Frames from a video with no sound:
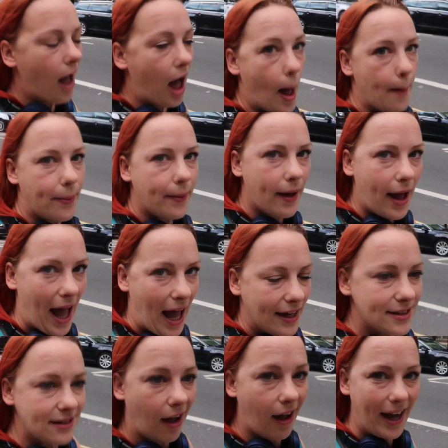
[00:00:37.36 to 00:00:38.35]
up,
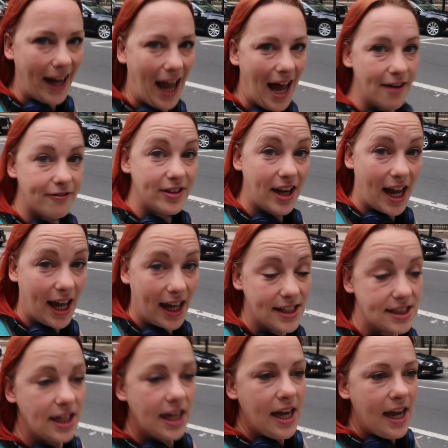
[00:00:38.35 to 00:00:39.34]
and I haven't
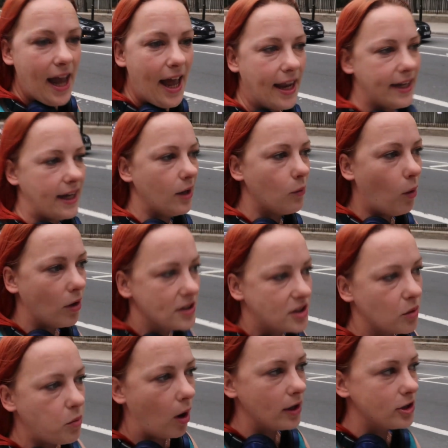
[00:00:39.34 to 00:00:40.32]
had any
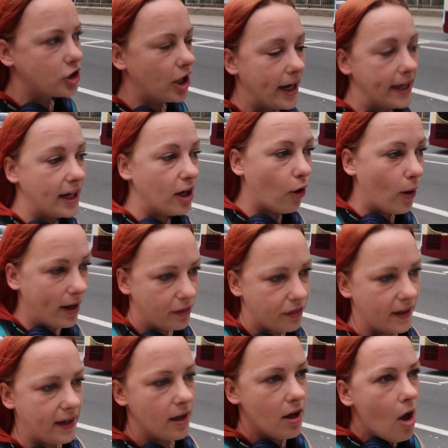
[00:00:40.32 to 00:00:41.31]
one-to-one training or
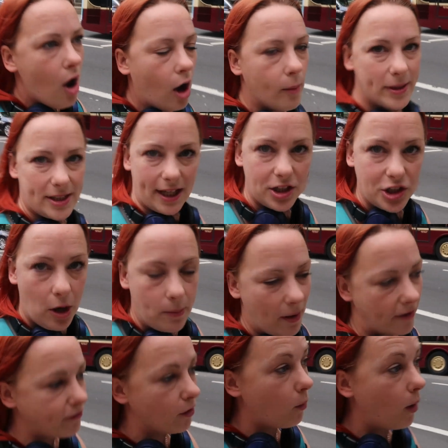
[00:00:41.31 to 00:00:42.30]
anything on my stage
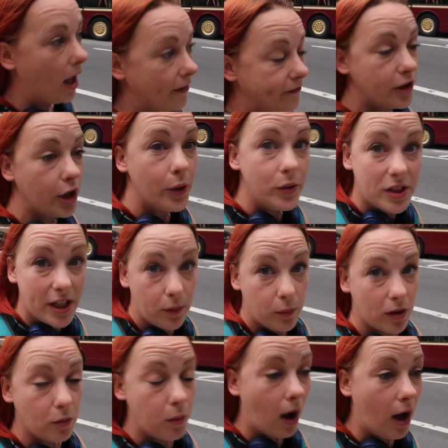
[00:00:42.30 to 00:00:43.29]
combat for a while. I've used it
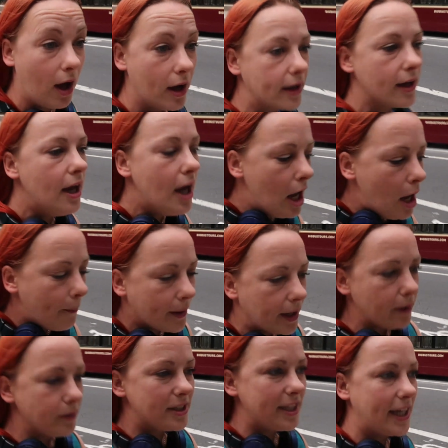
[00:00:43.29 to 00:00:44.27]
with work, but
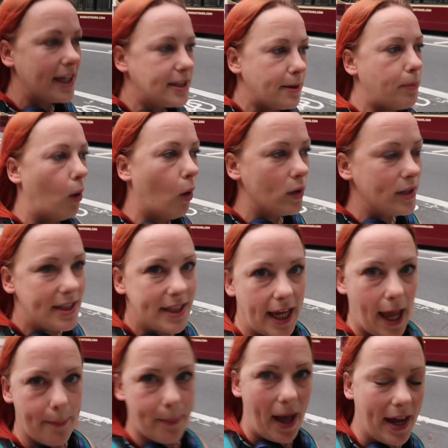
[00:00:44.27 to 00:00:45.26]
I always think it's important to
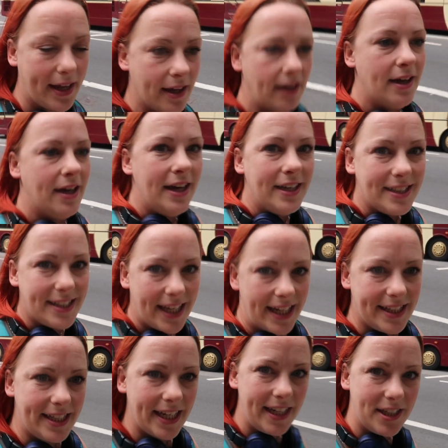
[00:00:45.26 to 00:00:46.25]
get back,
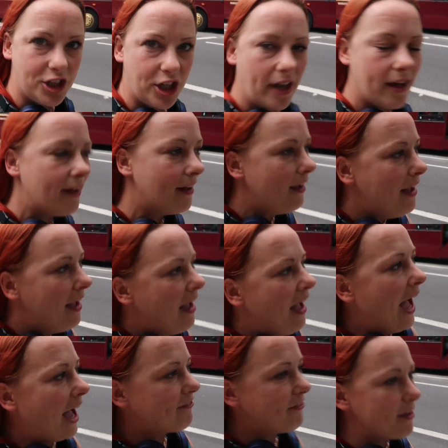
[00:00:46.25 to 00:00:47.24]
see a teacher,
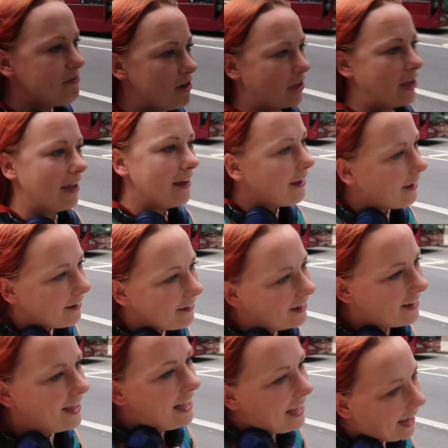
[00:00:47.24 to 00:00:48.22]
have them look at
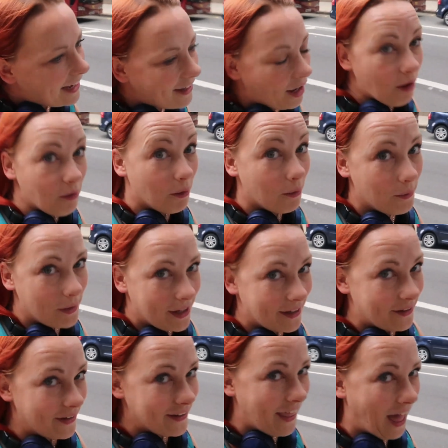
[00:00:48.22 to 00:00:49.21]
you and go, oh,
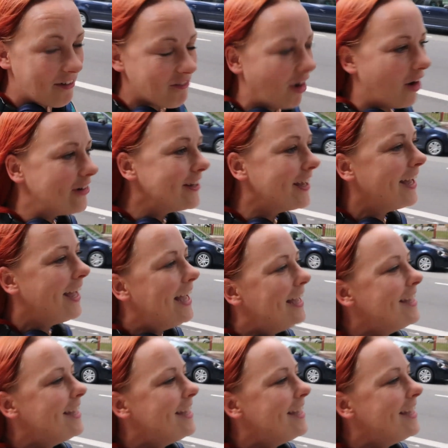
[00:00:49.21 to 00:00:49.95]
you're doing that wrong.